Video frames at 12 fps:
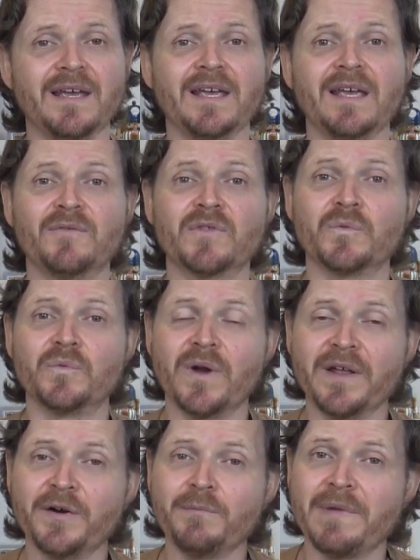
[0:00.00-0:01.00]
If the
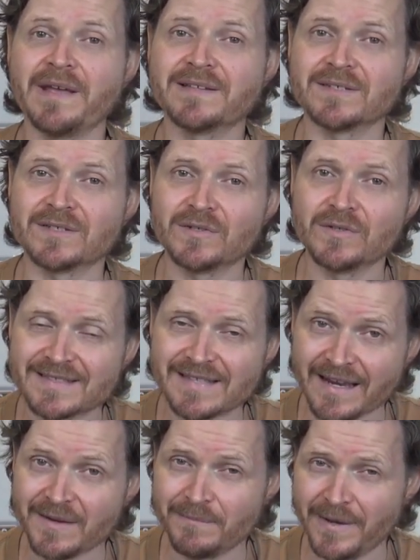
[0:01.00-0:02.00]
runner makes it to
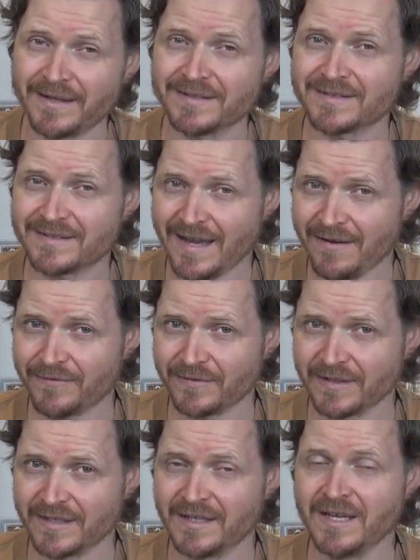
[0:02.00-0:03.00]
second base
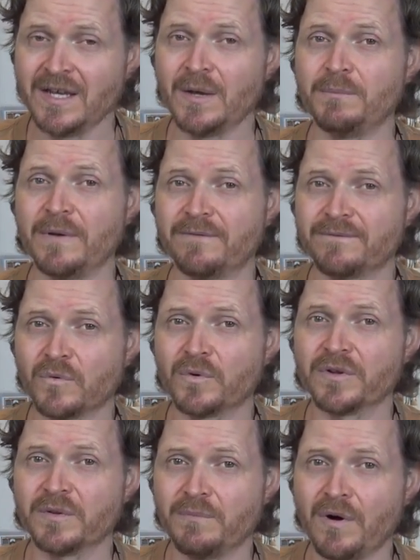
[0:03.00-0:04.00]
safely
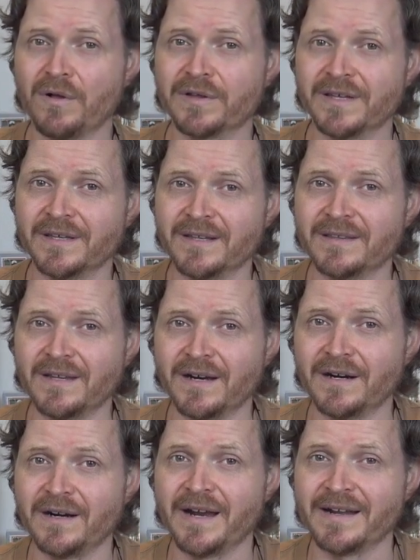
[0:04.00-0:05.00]
before the ball can get
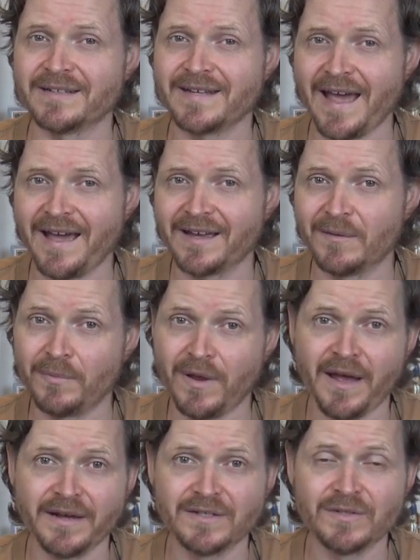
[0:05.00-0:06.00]
there and a tag
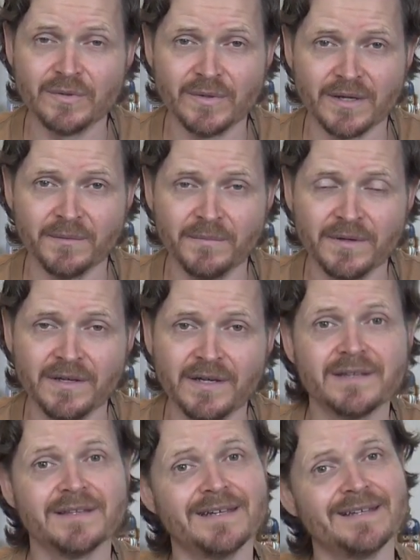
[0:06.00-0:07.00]
applied to him,
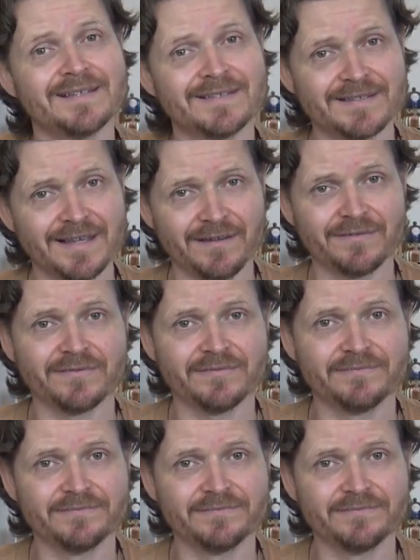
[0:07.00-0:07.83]
then he's safe.